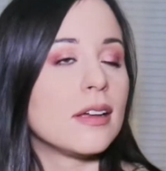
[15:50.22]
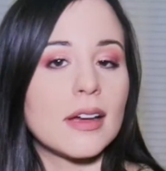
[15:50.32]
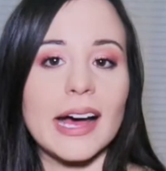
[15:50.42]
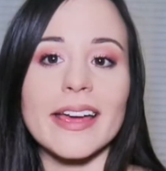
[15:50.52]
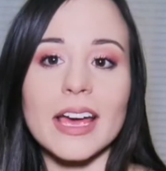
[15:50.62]

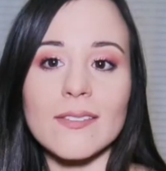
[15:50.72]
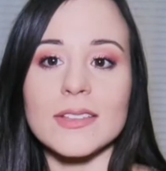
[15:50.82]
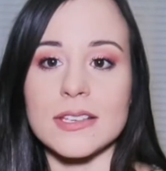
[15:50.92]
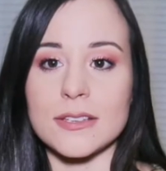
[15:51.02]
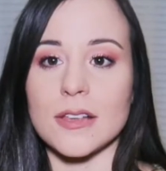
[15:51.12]
I have the
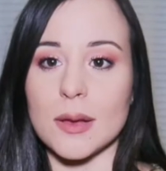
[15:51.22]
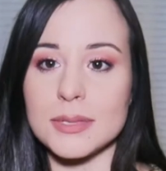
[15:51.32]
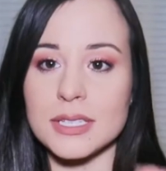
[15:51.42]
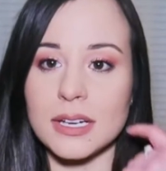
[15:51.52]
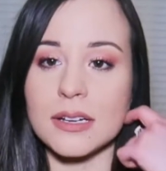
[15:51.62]

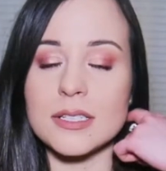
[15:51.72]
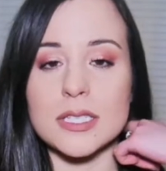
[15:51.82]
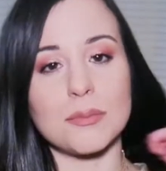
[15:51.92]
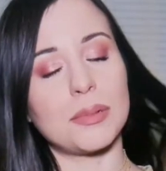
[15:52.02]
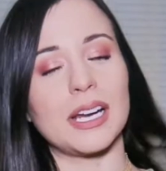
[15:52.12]
substance,
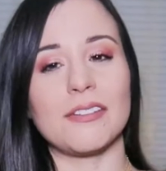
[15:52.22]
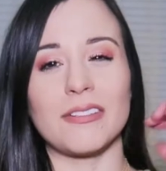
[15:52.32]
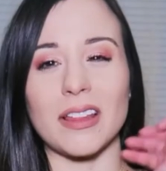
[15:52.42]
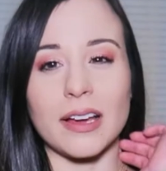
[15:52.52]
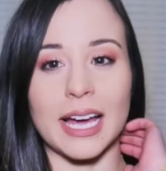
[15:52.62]
but I
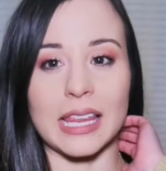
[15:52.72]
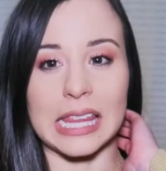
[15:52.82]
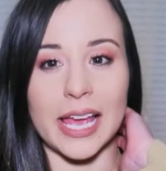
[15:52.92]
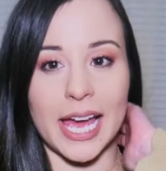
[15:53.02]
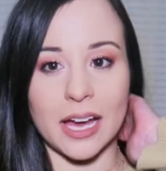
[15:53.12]
feel like I
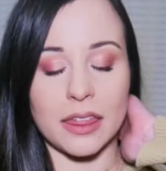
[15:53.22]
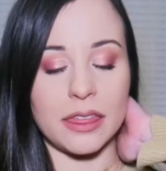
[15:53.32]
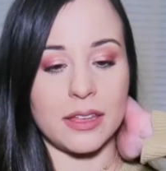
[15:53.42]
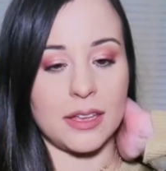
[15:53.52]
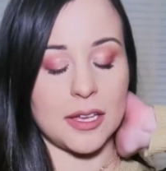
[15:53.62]
lack
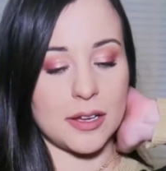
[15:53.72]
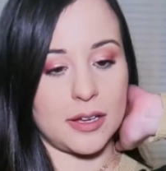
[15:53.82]
the,